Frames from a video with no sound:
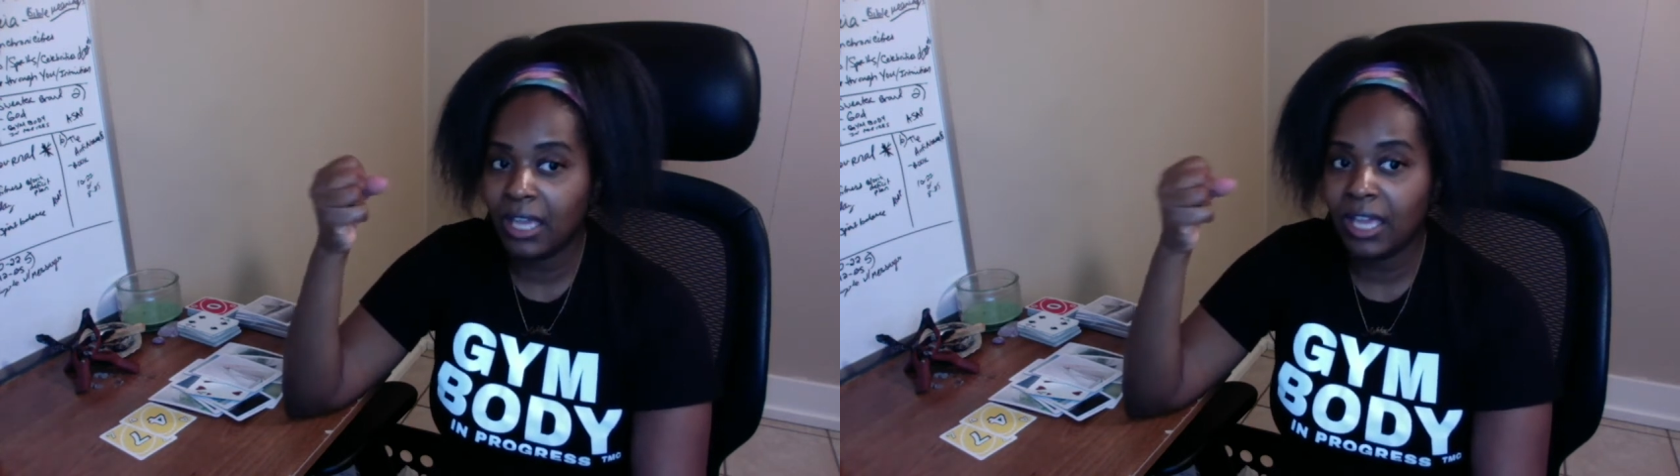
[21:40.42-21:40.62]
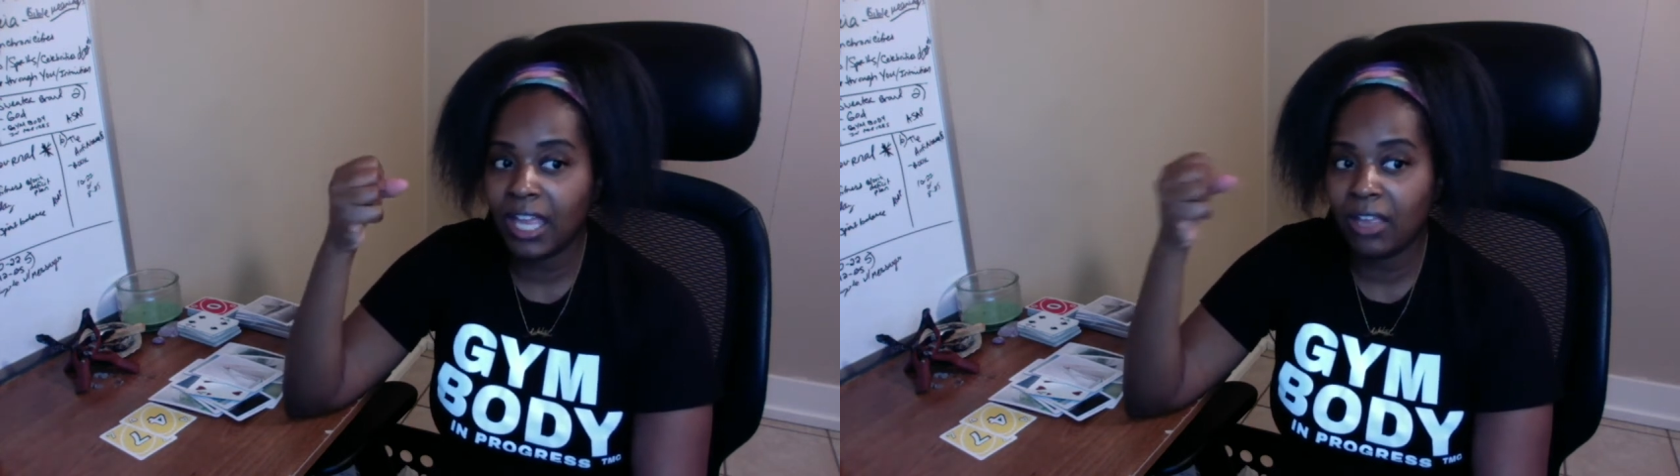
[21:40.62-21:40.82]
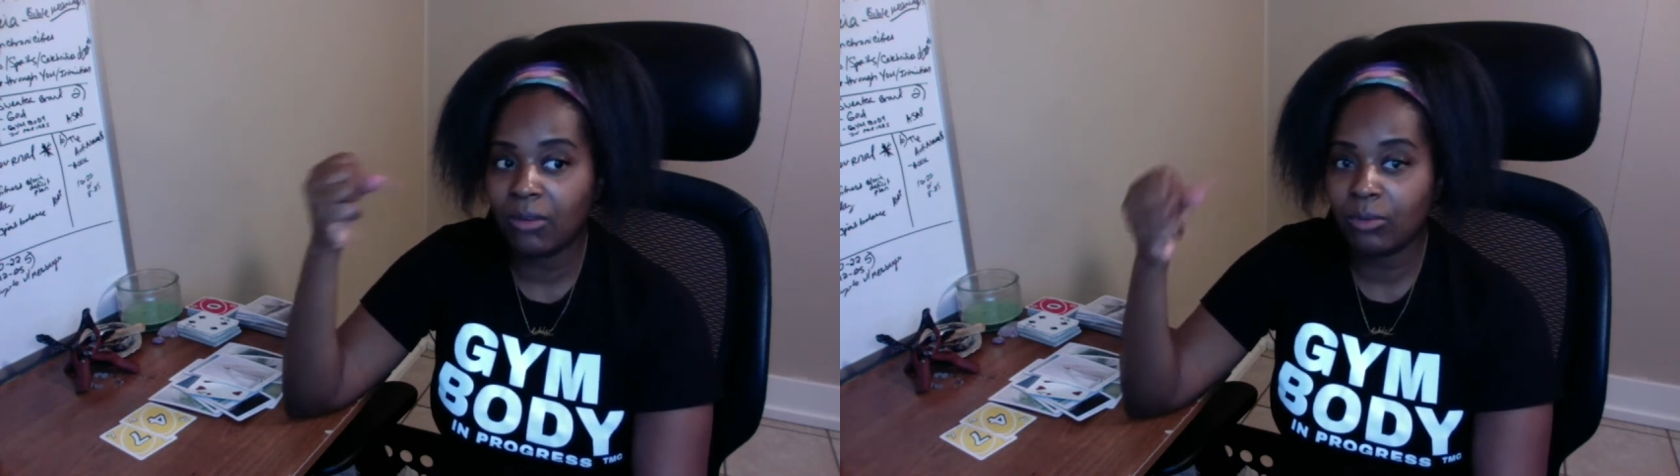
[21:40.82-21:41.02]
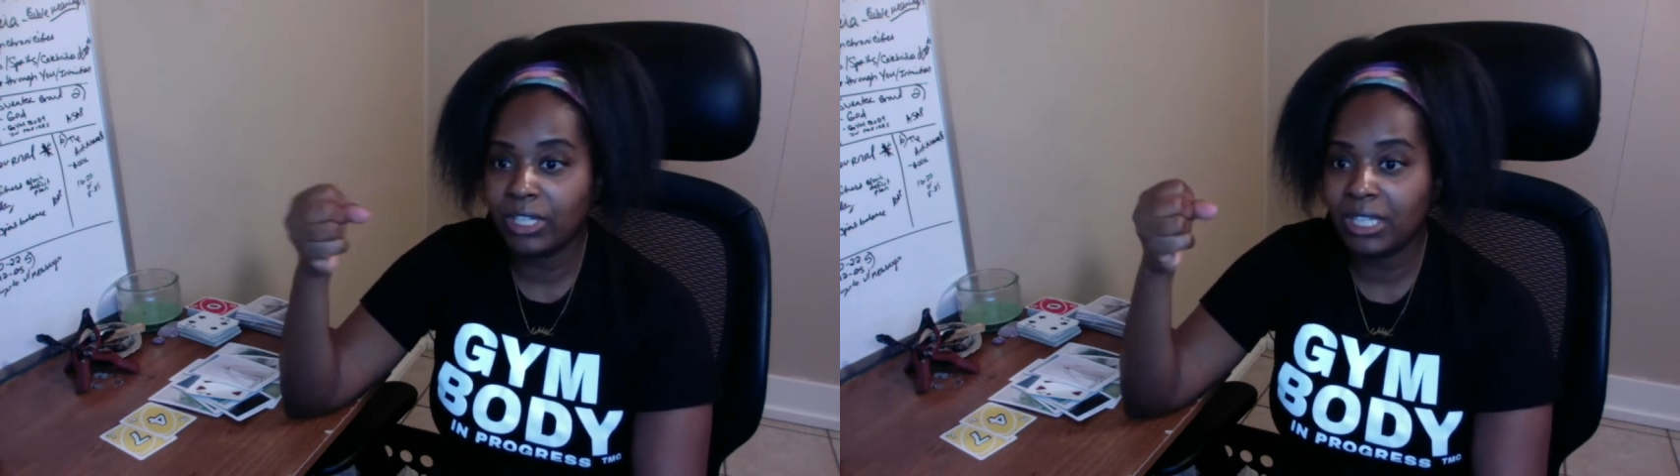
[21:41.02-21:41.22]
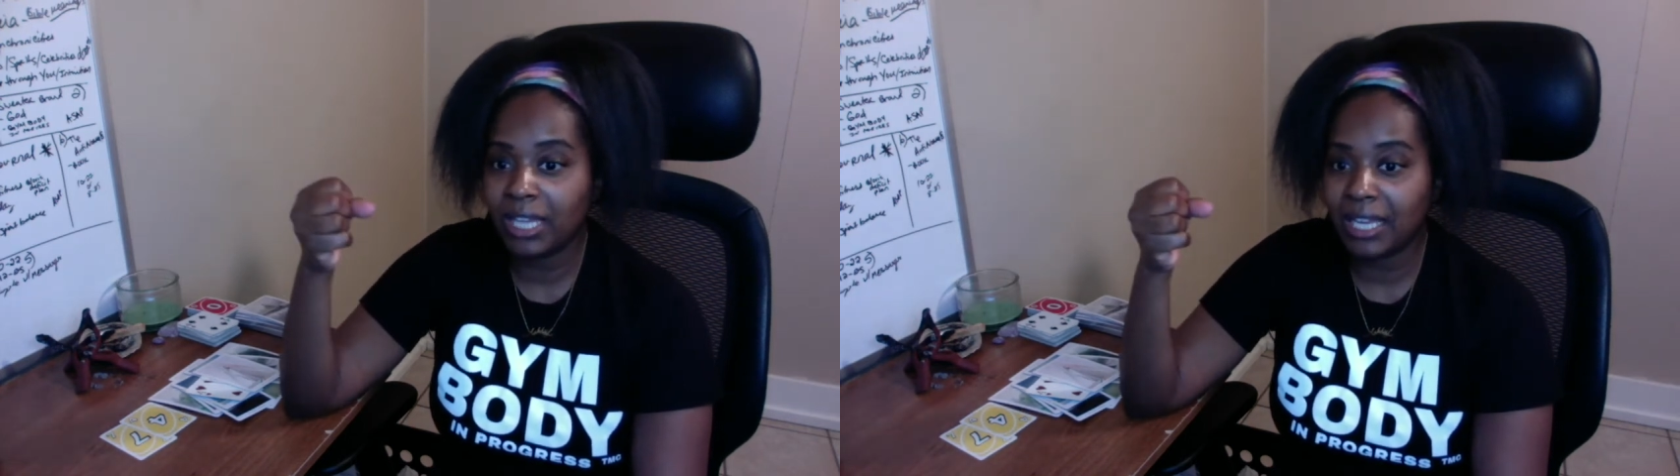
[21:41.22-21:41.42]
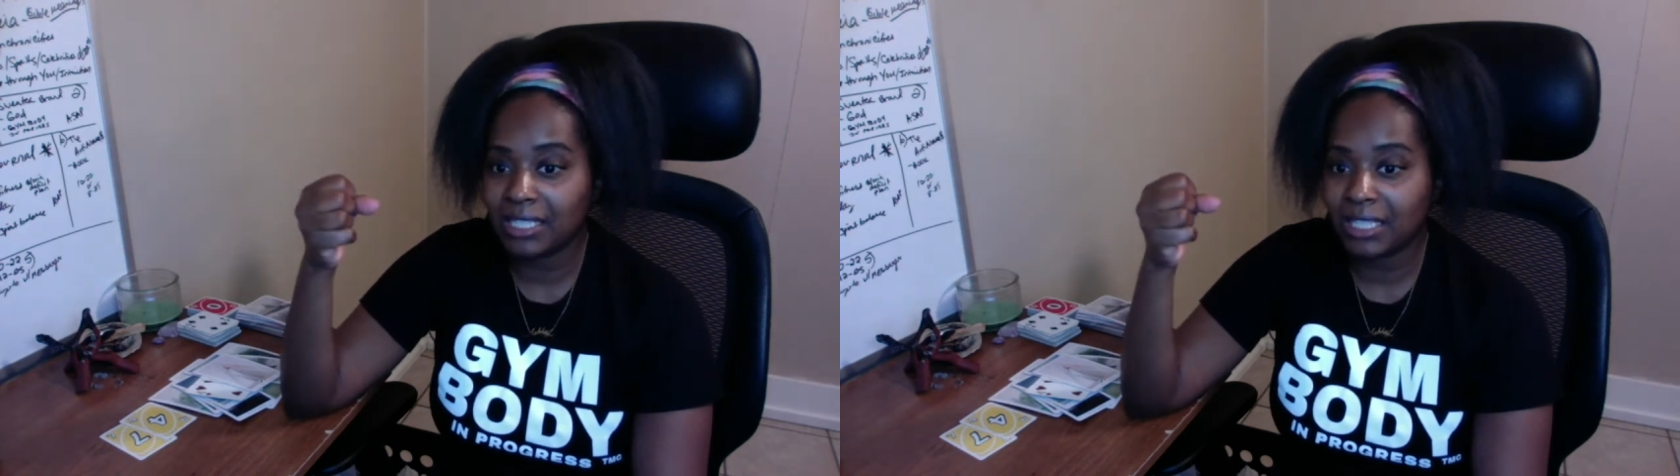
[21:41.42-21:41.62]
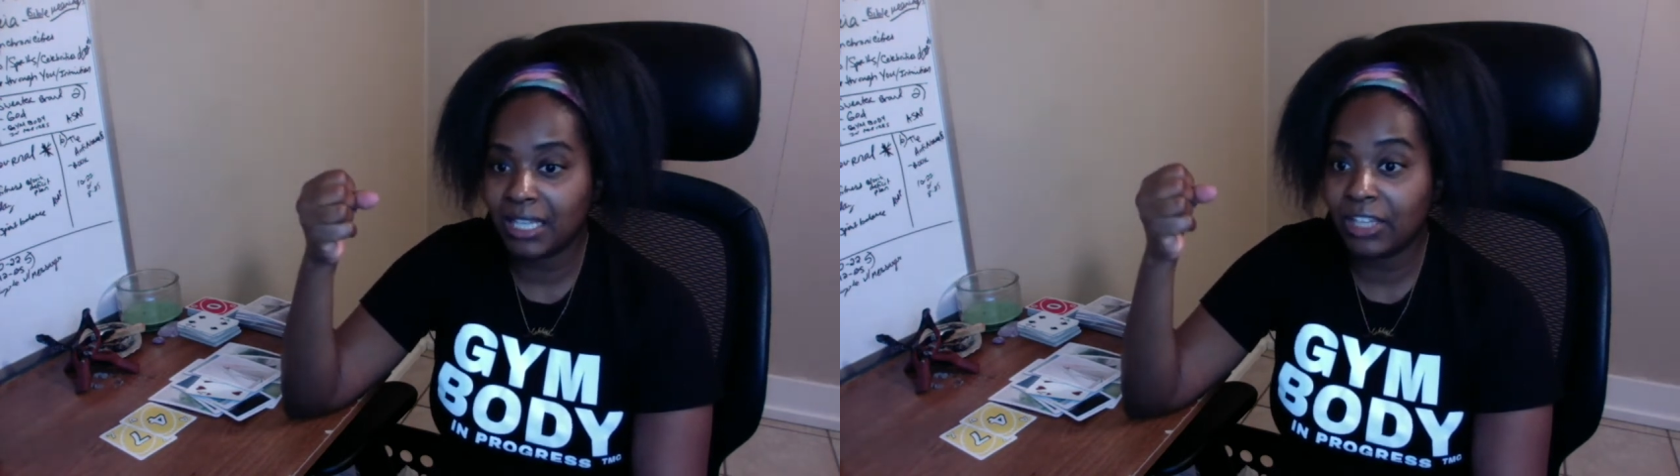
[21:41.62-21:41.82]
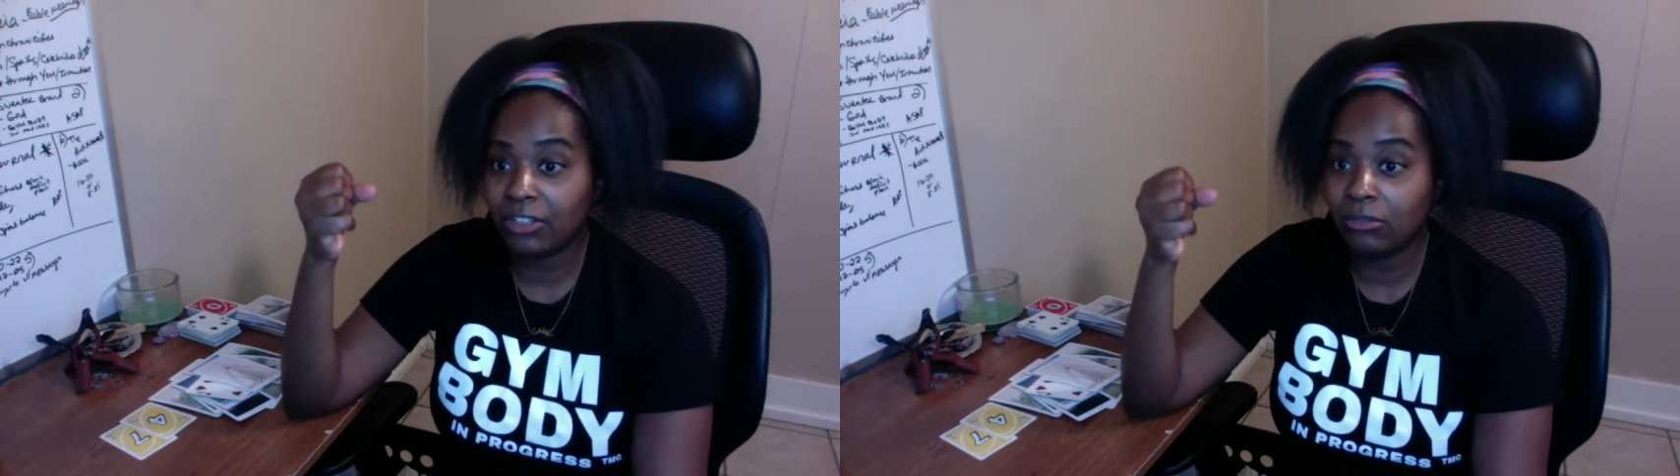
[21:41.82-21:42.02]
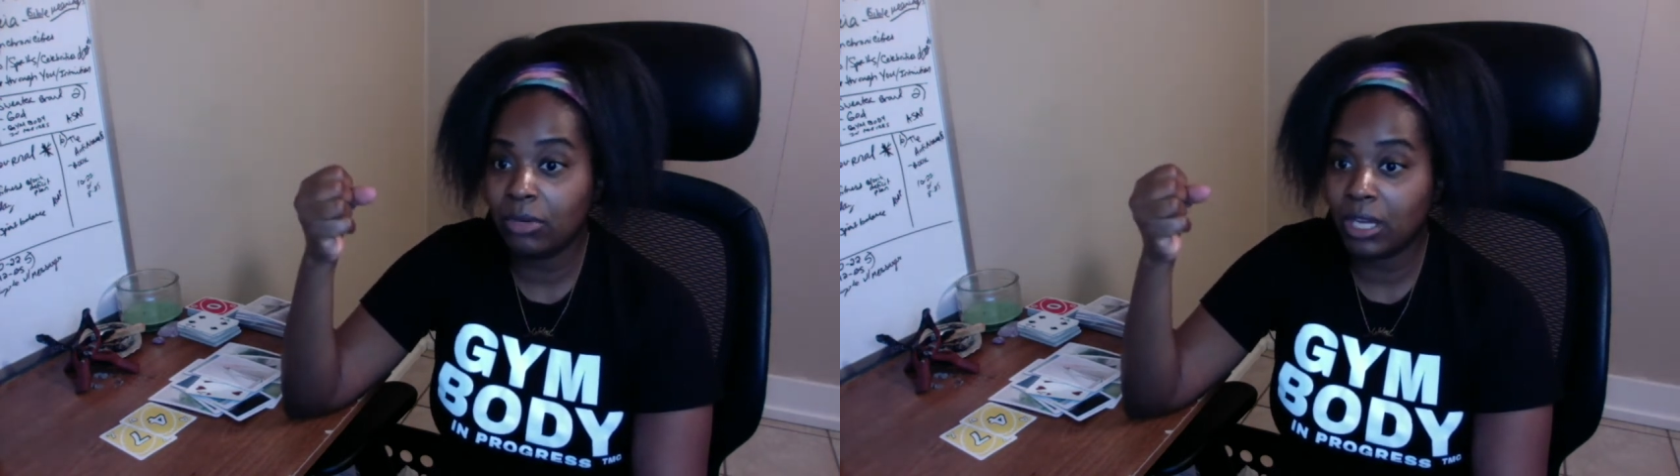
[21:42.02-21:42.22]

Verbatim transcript: and realizing that you were